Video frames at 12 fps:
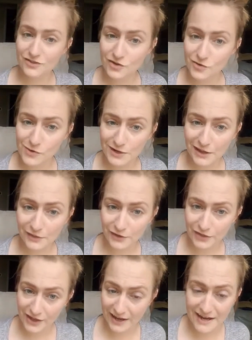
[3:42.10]
do another
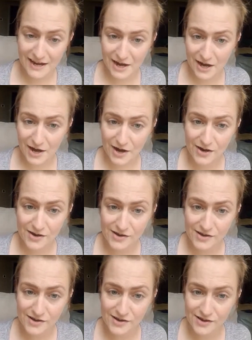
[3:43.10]
thing here.
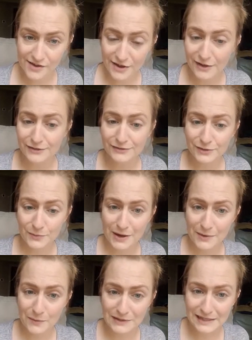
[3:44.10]
So
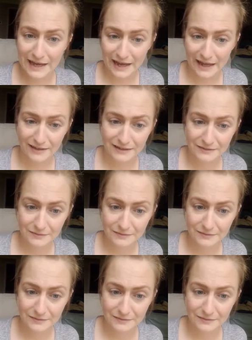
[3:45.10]
wait one second.